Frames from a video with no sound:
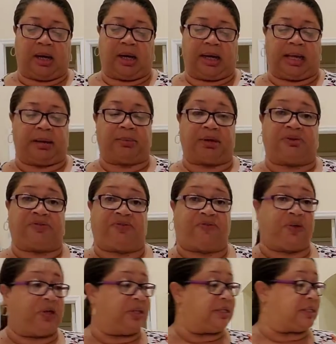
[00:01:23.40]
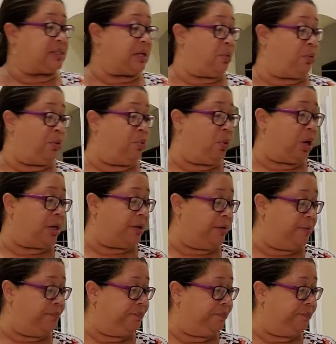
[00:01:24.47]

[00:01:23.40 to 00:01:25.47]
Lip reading: And I'm going to fill this up with water.